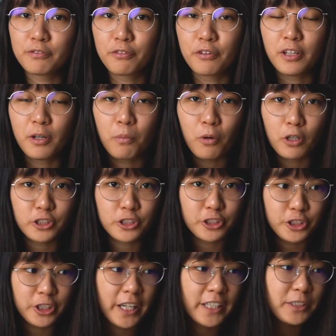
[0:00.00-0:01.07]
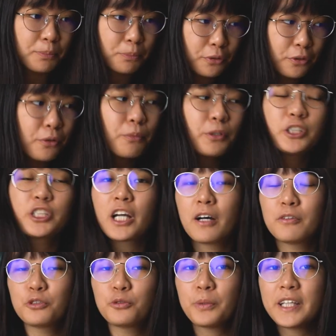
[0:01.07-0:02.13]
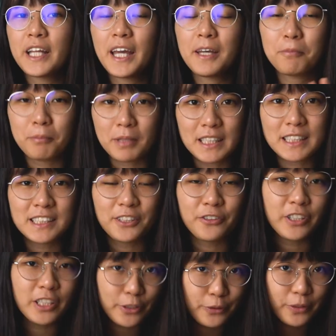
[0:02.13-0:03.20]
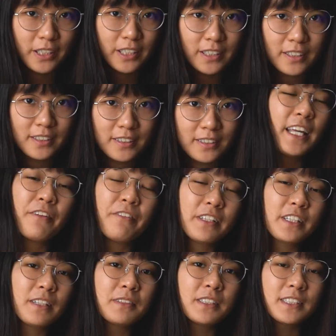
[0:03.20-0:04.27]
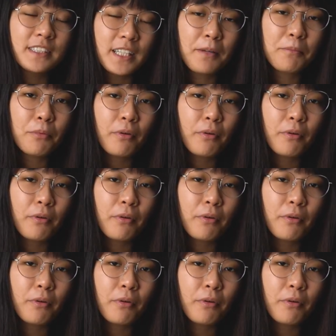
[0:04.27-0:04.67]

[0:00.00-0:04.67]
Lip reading: for the Watch GS Pro, which comes with a military look. It retains the same